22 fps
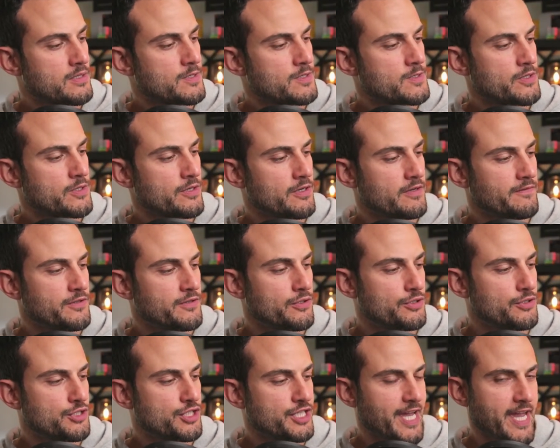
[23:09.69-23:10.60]
So if
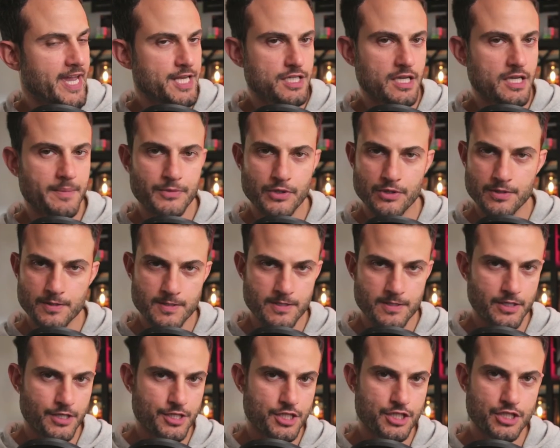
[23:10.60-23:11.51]
you change up those
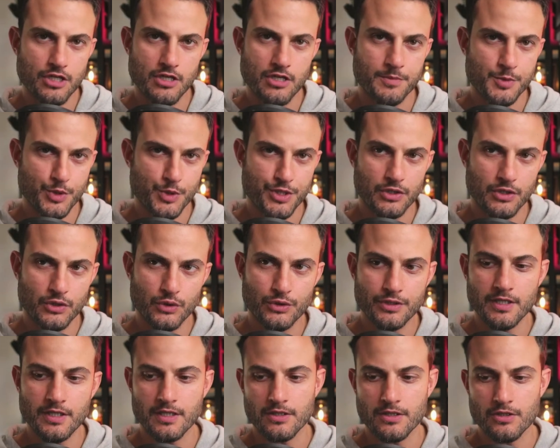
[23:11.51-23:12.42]
search terms when you're
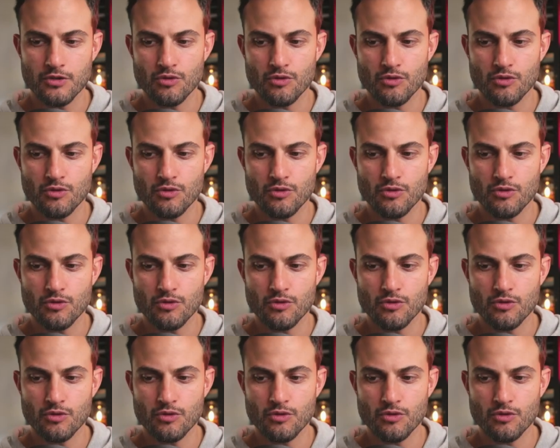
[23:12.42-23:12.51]
looking,